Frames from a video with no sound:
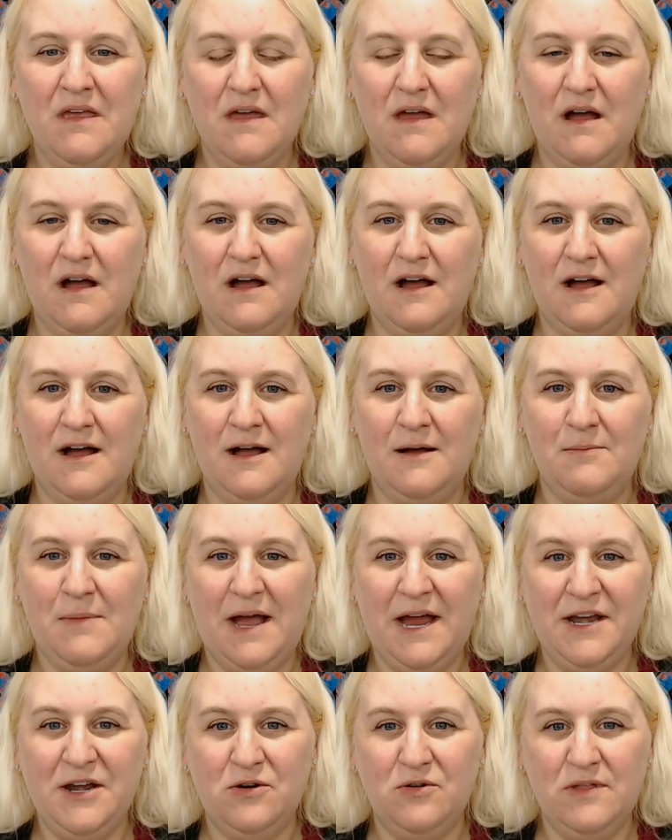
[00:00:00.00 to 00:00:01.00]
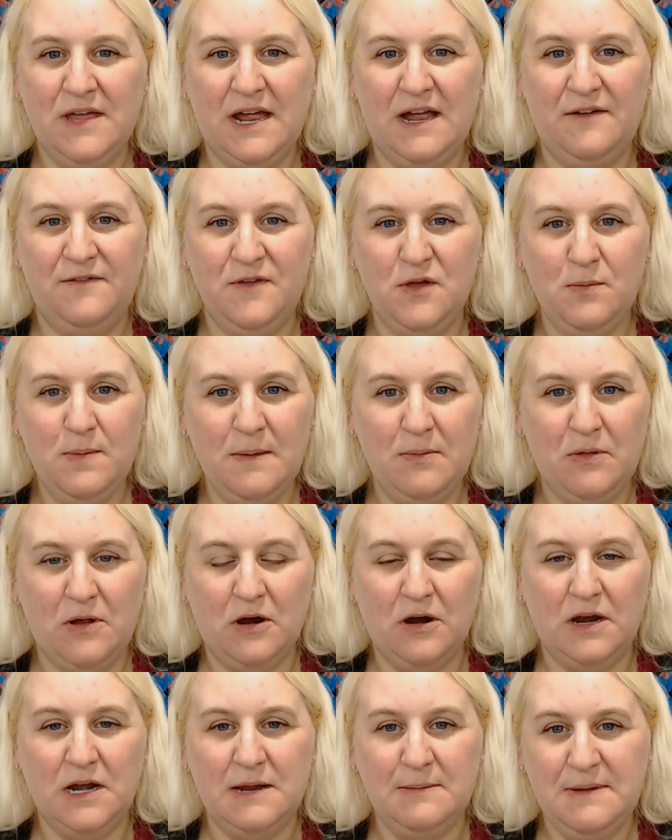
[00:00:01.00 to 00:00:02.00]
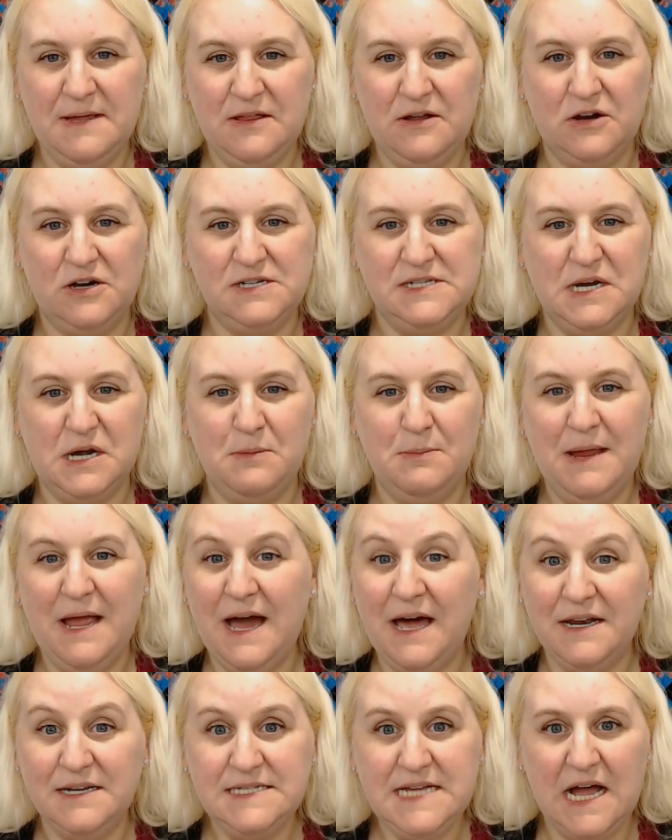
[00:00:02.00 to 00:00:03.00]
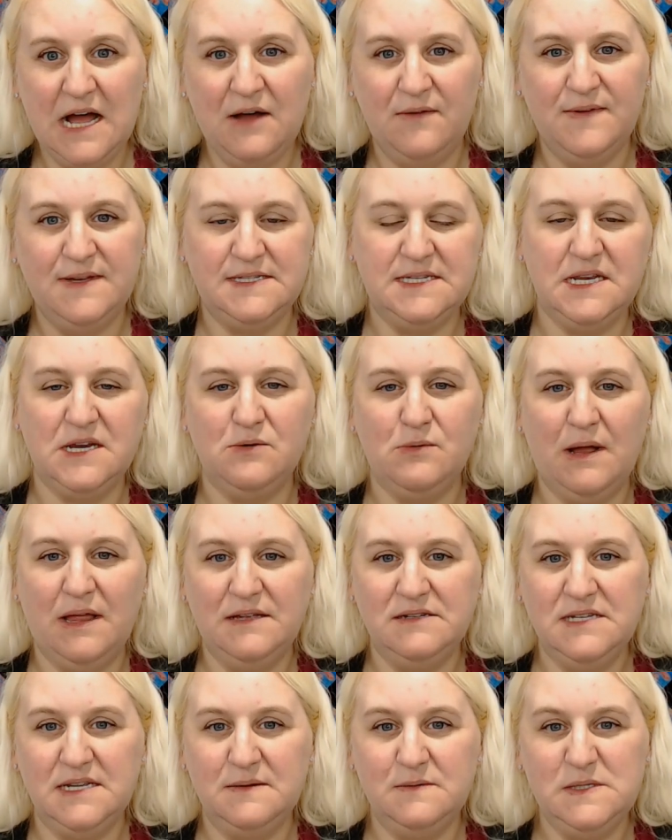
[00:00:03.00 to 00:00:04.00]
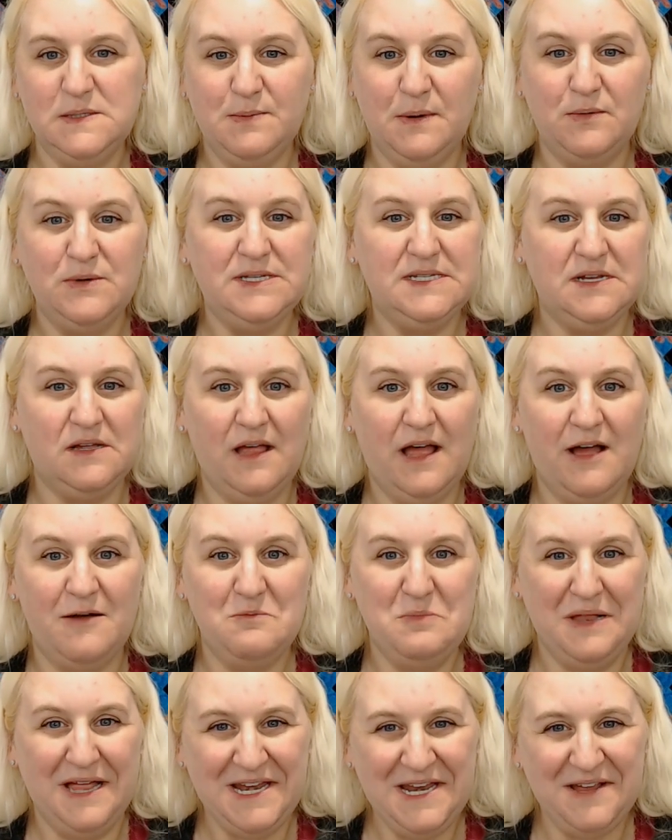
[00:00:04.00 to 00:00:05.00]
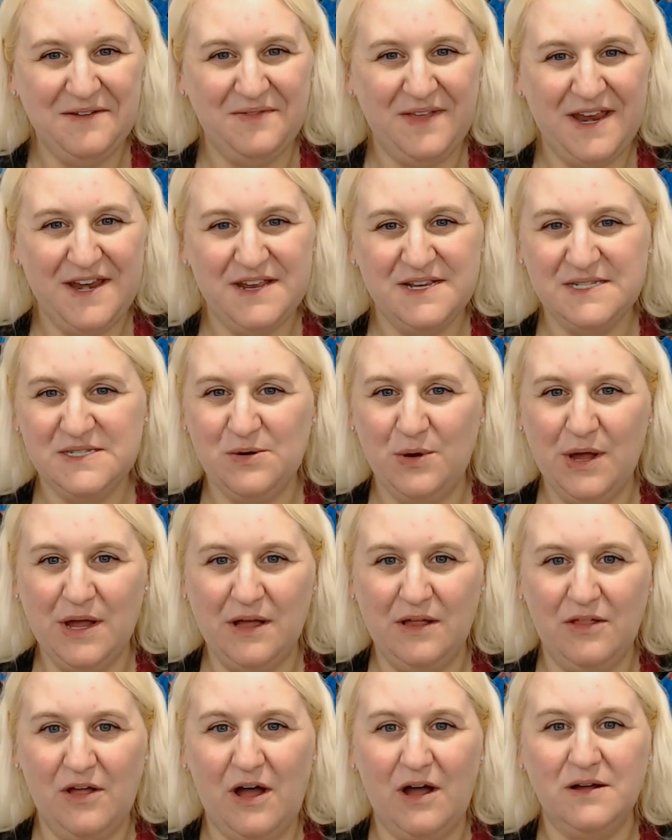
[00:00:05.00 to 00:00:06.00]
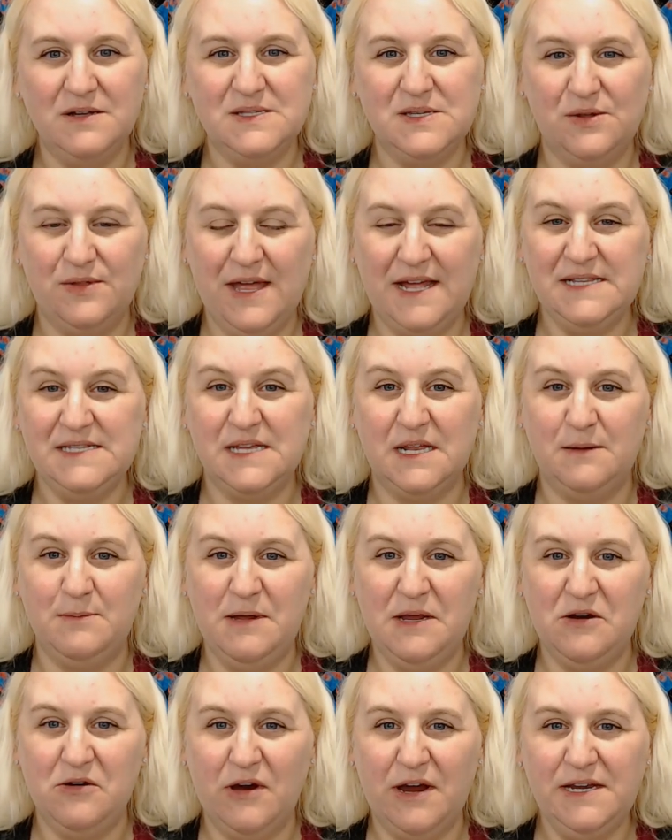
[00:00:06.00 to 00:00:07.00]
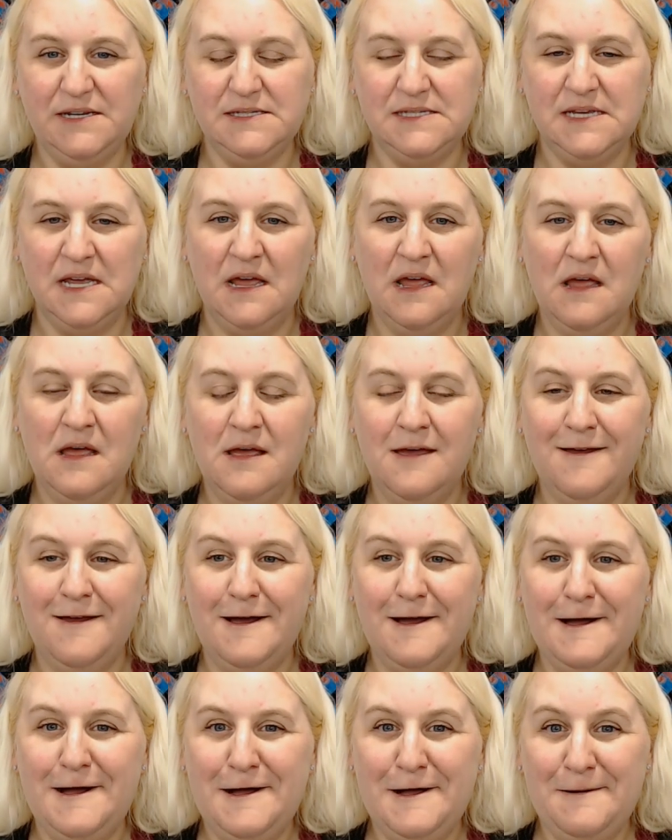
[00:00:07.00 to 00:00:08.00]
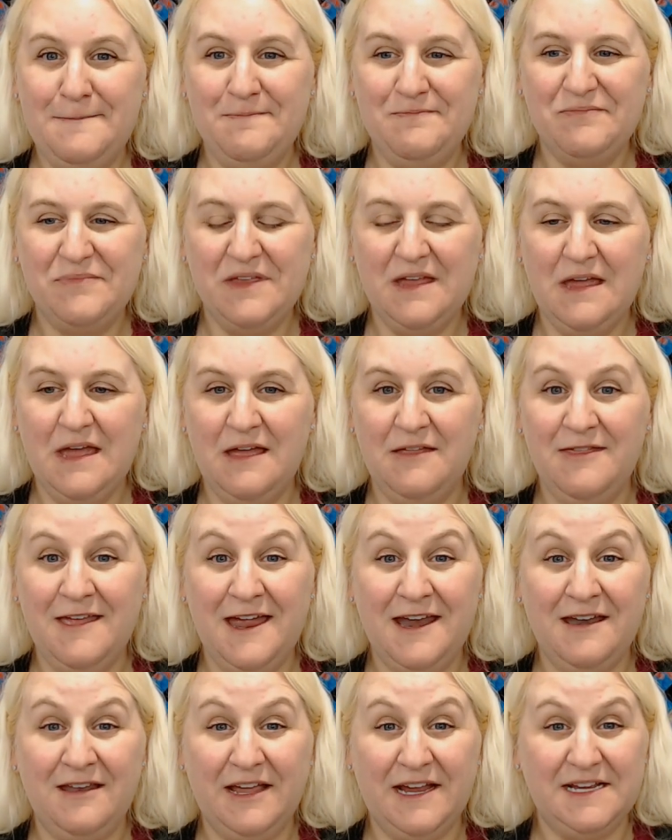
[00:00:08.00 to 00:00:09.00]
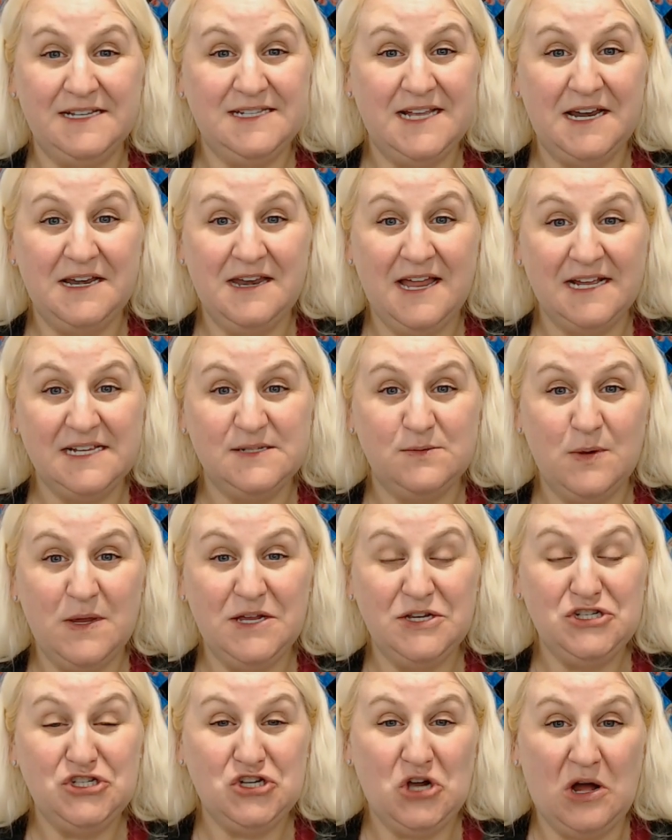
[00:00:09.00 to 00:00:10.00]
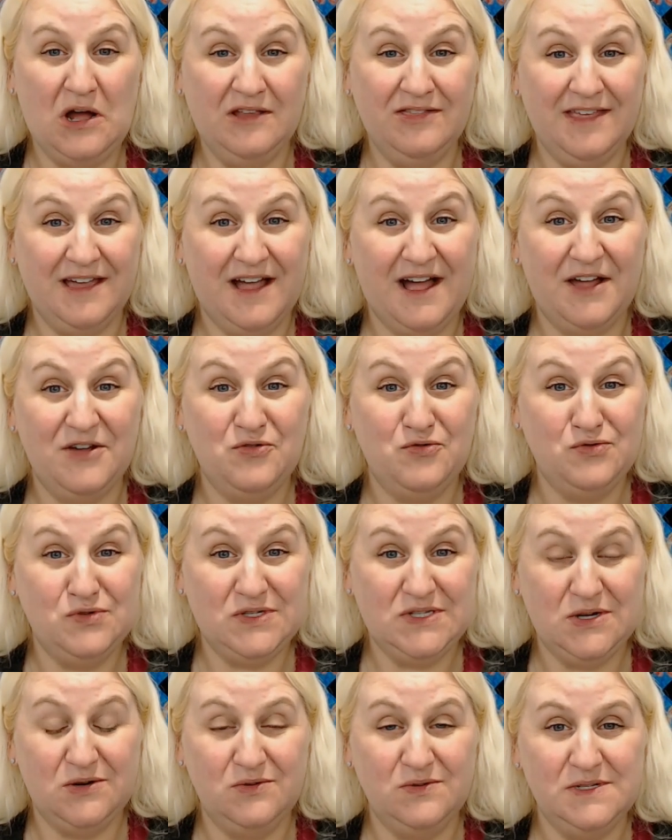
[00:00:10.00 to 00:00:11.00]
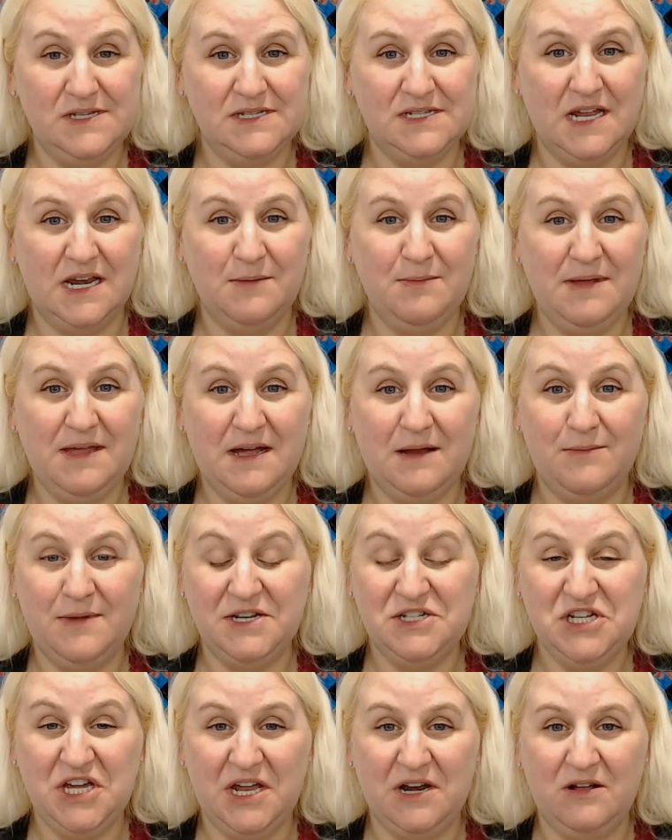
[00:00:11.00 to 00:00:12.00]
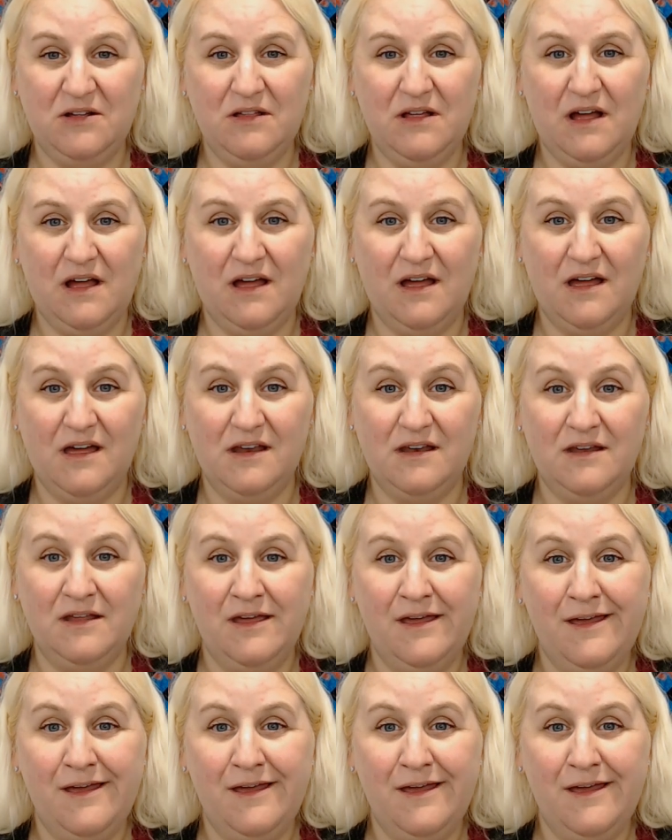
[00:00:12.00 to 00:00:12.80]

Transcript: Um, I know that a few people aren't going to be there because they're going to be out of town visiting relatives, but we still have plenty of ladies sewing along, so that's going to be great. Um, and then, like I said, next week, Sean, the guy who sews, is going to be on my channel on,